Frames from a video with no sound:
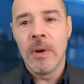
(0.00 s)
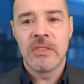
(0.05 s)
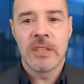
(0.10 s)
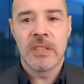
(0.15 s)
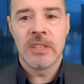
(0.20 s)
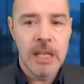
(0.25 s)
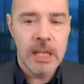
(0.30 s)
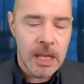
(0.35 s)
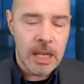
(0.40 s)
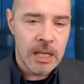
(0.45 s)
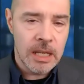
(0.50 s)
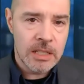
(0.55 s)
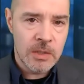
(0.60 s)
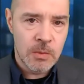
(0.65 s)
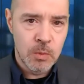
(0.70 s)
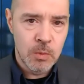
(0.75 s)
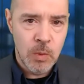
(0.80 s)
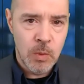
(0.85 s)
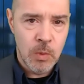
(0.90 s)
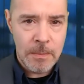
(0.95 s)
say it's
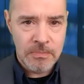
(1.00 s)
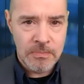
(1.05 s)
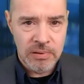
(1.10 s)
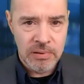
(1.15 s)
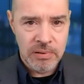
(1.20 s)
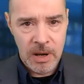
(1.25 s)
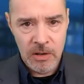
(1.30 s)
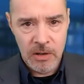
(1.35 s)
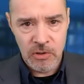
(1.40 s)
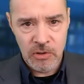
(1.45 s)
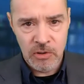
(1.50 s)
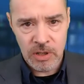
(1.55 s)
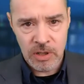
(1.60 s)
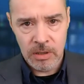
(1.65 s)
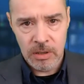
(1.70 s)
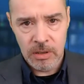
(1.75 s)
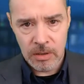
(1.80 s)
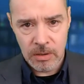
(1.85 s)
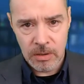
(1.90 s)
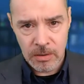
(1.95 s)
web
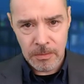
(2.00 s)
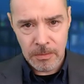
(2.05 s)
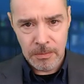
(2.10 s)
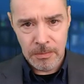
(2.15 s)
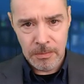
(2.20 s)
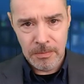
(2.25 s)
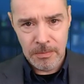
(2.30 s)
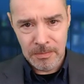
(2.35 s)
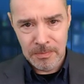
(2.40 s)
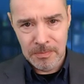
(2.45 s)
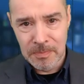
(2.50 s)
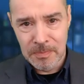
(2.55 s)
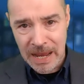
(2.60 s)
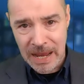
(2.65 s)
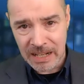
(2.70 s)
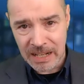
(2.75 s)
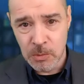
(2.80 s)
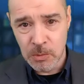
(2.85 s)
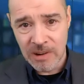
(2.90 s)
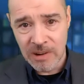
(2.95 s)
promotion
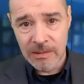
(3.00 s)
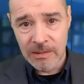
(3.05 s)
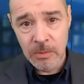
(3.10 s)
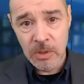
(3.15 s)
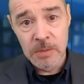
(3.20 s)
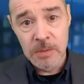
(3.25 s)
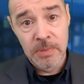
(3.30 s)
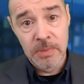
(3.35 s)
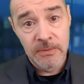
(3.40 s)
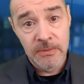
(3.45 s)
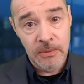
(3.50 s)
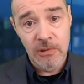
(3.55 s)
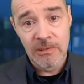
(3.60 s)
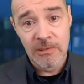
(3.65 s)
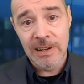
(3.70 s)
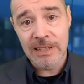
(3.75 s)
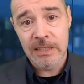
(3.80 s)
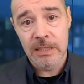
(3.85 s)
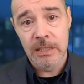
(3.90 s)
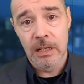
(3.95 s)
back to where it was before
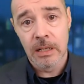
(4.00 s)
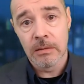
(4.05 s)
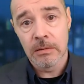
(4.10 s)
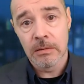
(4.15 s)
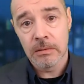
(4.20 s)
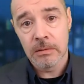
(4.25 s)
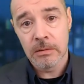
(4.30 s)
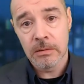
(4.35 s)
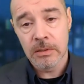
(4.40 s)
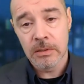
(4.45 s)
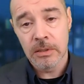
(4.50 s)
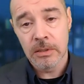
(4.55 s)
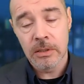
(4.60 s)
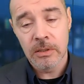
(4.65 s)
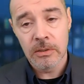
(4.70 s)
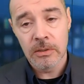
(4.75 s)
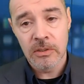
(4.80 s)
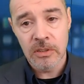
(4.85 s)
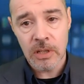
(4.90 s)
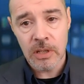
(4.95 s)
SEO.
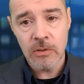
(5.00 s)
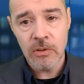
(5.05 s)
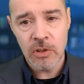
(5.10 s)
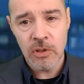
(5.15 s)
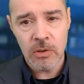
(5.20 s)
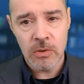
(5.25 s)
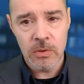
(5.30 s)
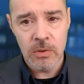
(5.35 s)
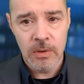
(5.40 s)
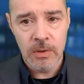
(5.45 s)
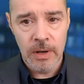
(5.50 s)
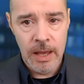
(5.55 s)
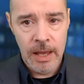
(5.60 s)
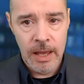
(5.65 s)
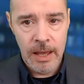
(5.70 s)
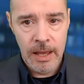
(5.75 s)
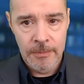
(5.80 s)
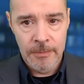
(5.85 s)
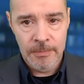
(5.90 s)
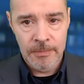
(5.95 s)
Social
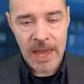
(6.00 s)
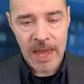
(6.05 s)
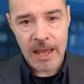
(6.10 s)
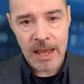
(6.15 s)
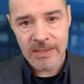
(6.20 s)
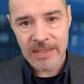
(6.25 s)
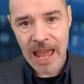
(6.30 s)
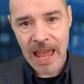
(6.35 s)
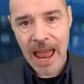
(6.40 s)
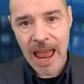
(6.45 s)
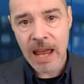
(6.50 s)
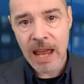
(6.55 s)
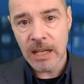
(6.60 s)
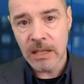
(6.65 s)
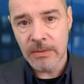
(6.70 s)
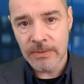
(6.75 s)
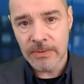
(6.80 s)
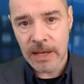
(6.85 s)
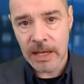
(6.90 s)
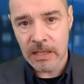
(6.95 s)
has an
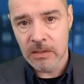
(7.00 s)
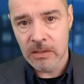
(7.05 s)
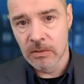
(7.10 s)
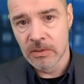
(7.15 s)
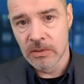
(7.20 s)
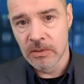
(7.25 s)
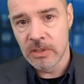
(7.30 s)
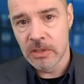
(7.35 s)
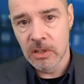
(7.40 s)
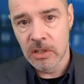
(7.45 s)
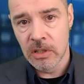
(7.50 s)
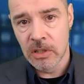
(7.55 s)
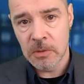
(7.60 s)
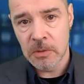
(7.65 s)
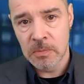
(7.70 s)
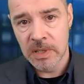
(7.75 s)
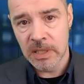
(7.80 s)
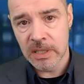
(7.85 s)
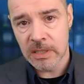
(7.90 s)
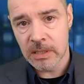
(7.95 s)
effect on search,
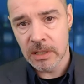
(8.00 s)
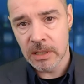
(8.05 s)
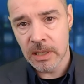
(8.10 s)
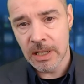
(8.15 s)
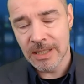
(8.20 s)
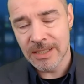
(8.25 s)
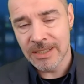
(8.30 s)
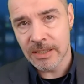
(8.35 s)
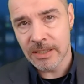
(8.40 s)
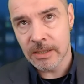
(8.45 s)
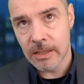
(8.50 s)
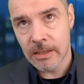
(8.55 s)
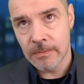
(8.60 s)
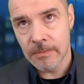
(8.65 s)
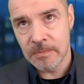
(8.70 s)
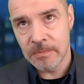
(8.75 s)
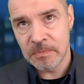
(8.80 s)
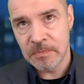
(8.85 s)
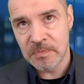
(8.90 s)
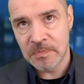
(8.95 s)
but it's
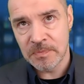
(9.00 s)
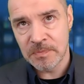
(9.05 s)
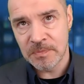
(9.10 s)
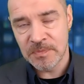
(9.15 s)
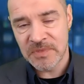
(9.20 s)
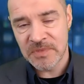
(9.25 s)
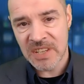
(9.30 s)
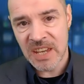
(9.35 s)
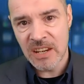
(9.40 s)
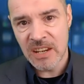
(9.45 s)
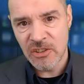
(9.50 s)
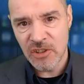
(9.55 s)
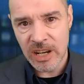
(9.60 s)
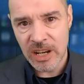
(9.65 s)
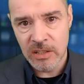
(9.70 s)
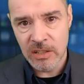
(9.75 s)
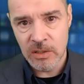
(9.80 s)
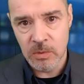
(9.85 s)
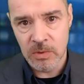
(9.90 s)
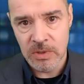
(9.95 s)

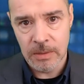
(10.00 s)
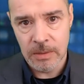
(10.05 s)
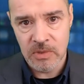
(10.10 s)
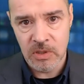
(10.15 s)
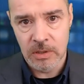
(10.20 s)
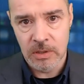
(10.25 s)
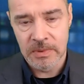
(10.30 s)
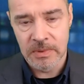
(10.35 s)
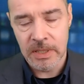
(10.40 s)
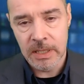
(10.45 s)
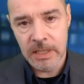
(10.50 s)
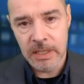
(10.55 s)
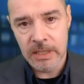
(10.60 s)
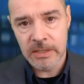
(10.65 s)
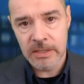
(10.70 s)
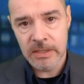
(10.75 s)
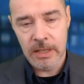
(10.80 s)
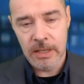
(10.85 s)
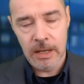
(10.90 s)
tangential sometimes. It's